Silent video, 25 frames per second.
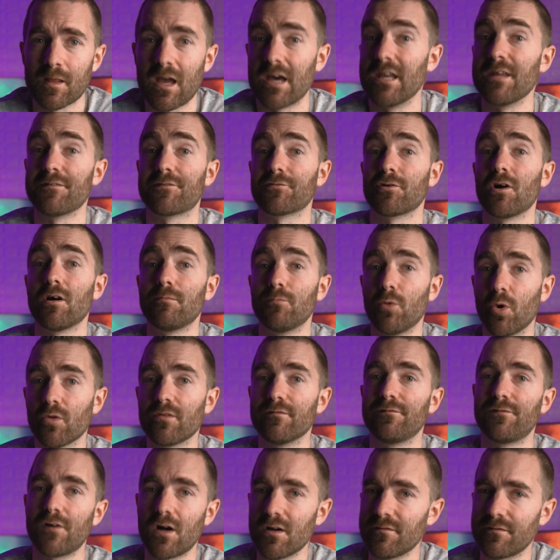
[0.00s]
And if there are more
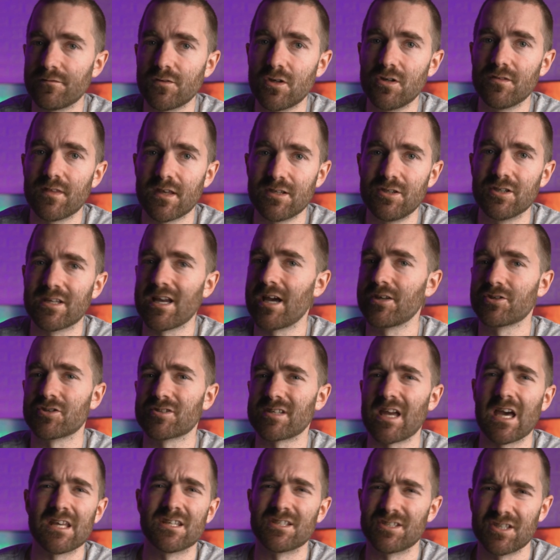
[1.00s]
than five of you, then you can
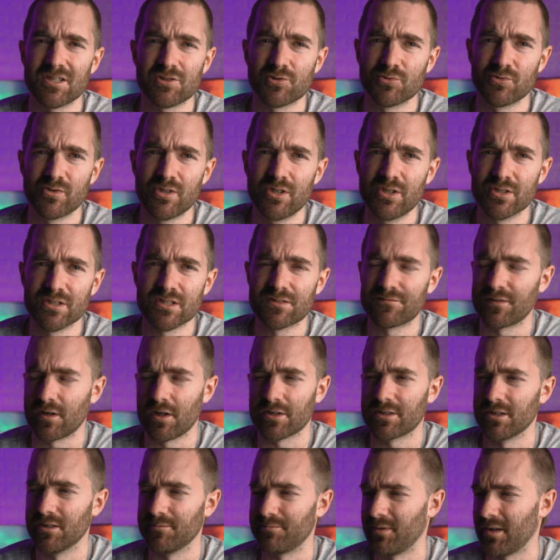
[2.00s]
just add additional users for
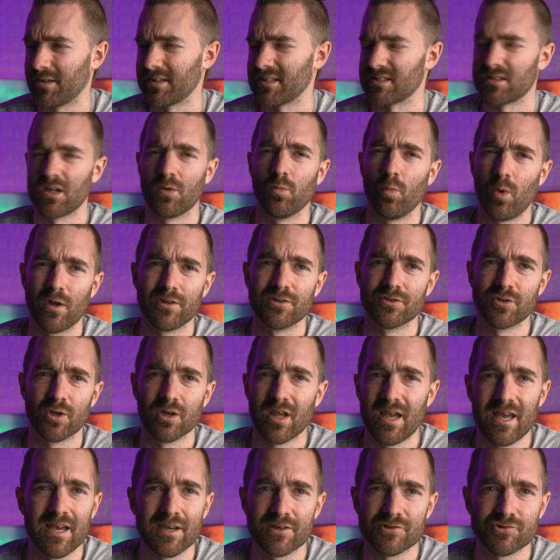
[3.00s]
like a, I think it's like
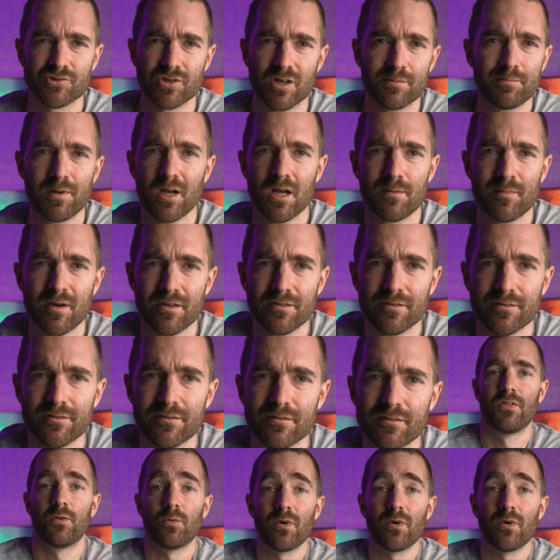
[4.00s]
$1 extra per month.